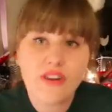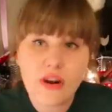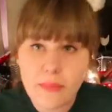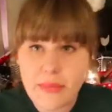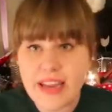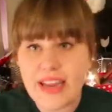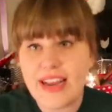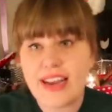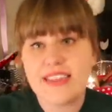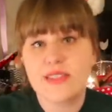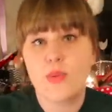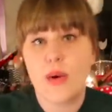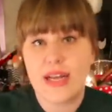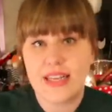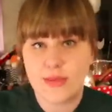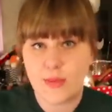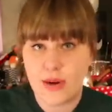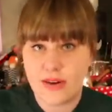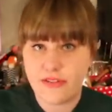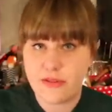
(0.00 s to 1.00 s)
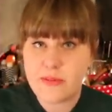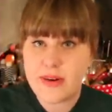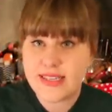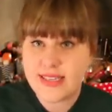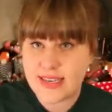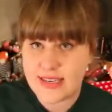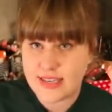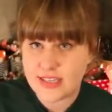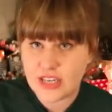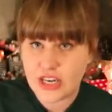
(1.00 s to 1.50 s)
for me as well as one for my
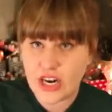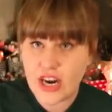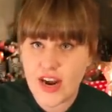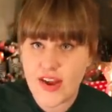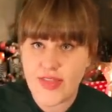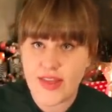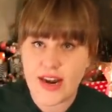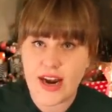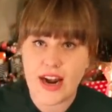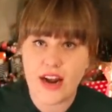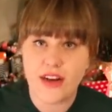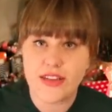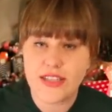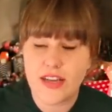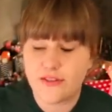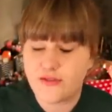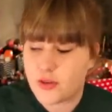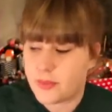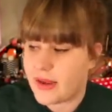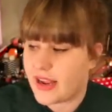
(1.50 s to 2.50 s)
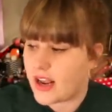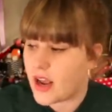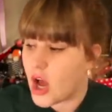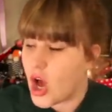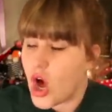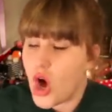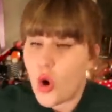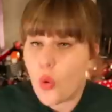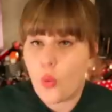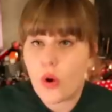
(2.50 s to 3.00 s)
sister and then I also have to make
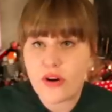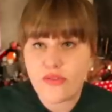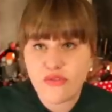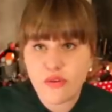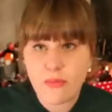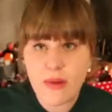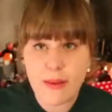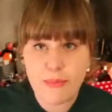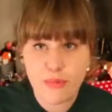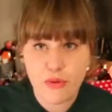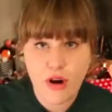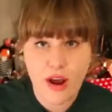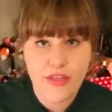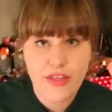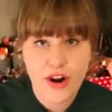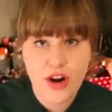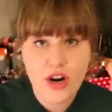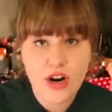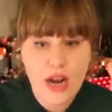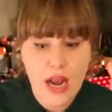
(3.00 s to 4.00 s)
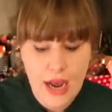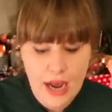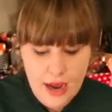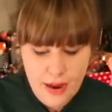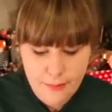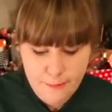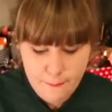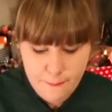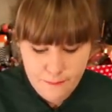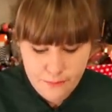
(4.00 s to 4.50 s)
one for my brother.
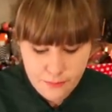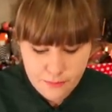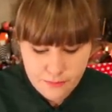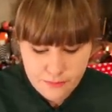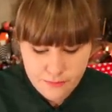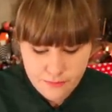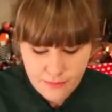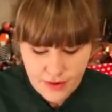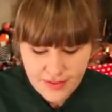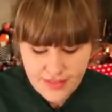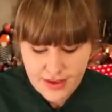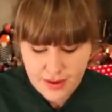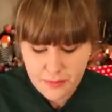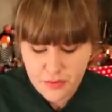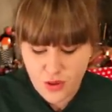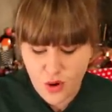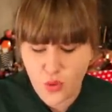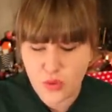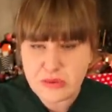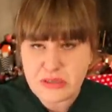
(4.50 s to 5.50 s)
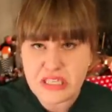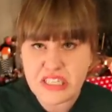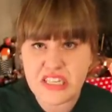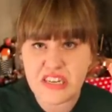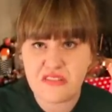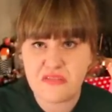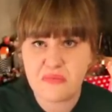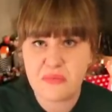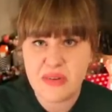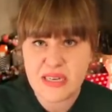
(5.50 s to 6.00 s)
Um, I think the oldest
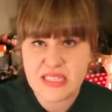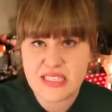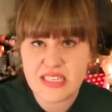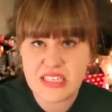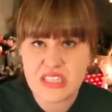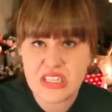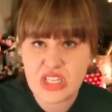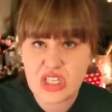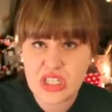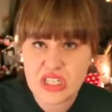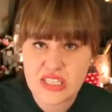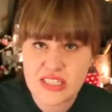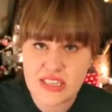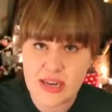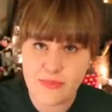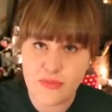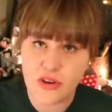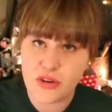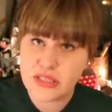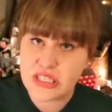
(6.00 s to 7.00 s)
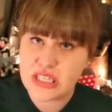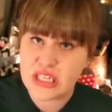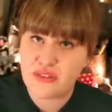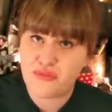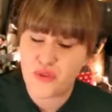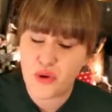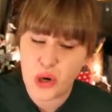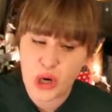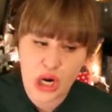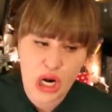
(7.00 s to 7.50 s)
of my sisters because I'm the oldest
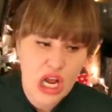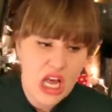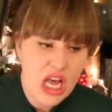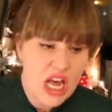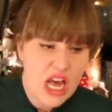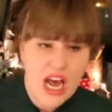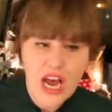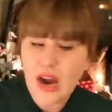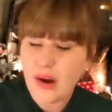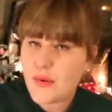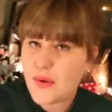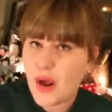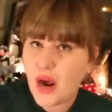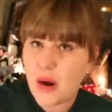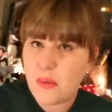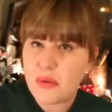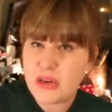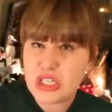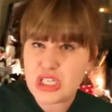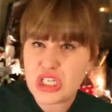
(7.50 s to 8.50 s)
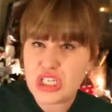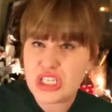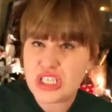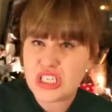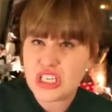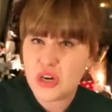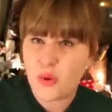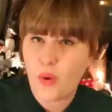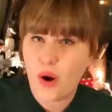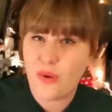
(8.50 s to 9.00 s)
of four. I don't know how much she's
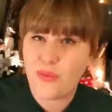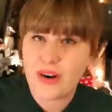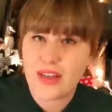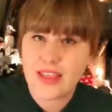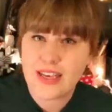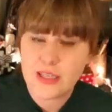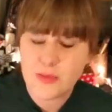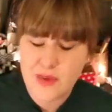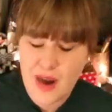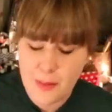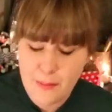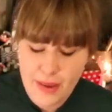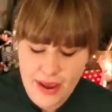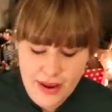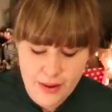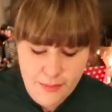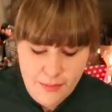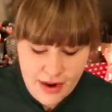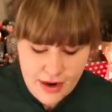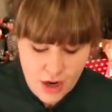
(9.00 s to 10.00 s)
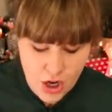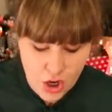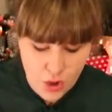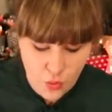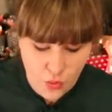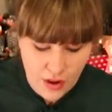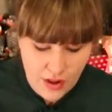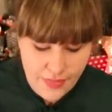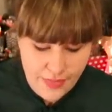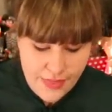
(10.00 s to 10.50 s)
going to want one of these but I might make her
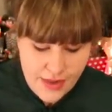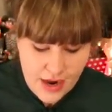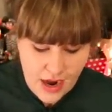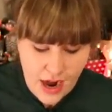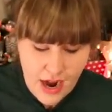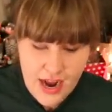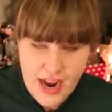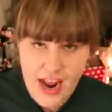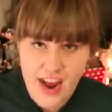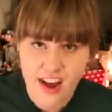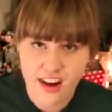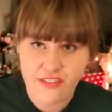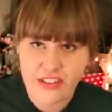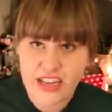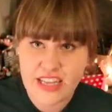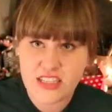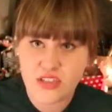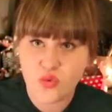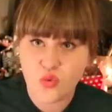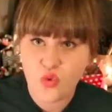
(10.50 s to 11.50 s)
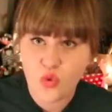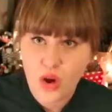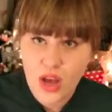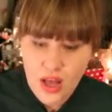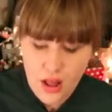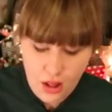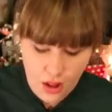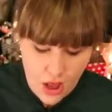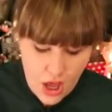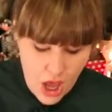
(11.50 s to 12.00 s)
one that I have as
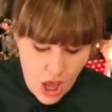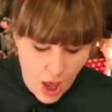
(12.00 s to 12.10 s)
well.